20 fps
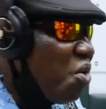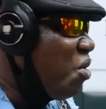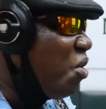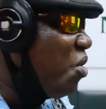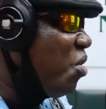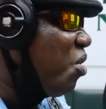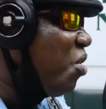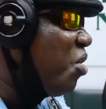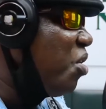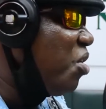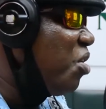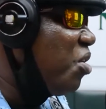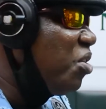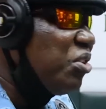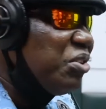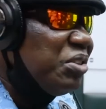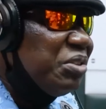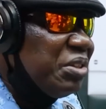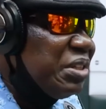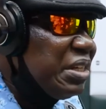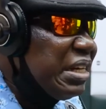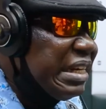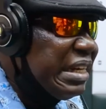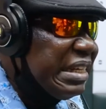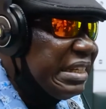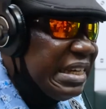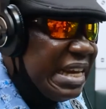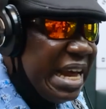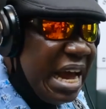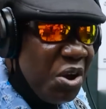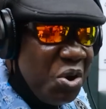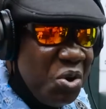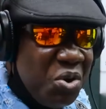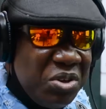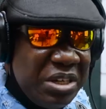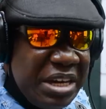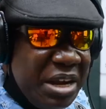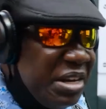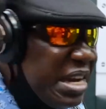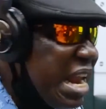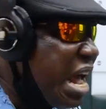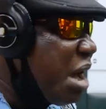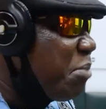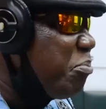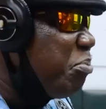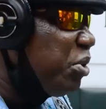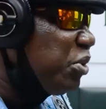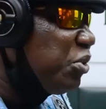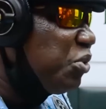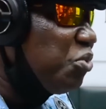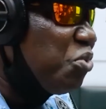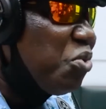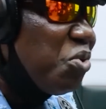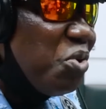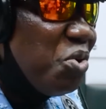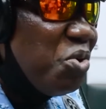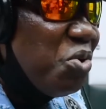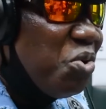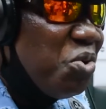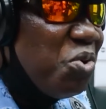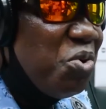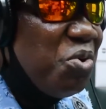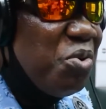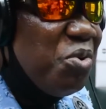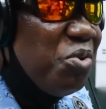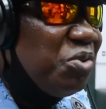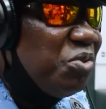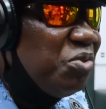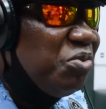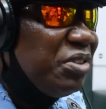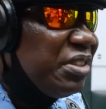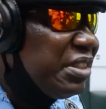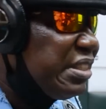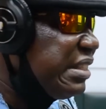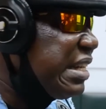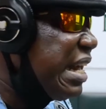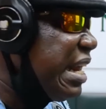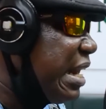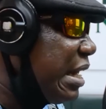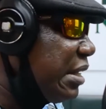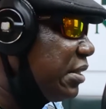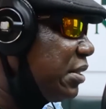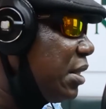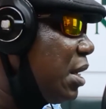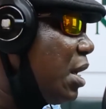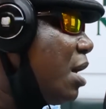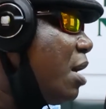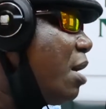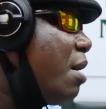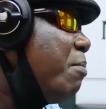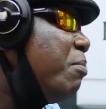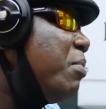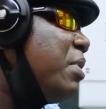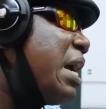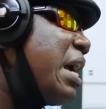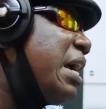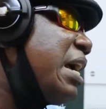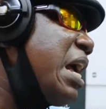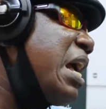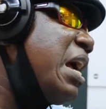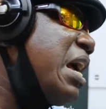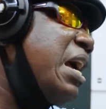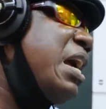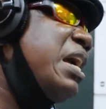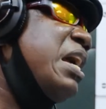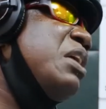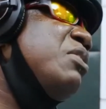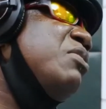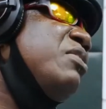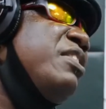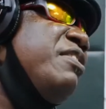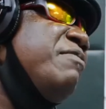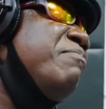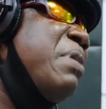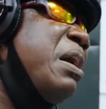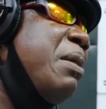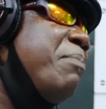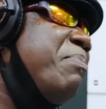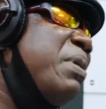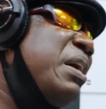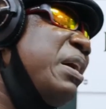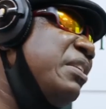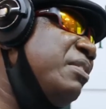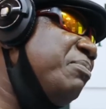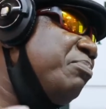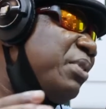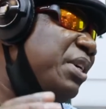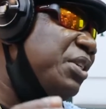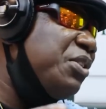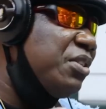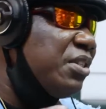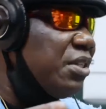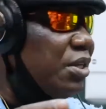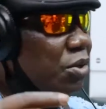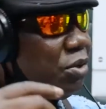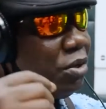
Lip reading: or they knock bottle gogoro sellers. But I cannot give my bad impression. Say,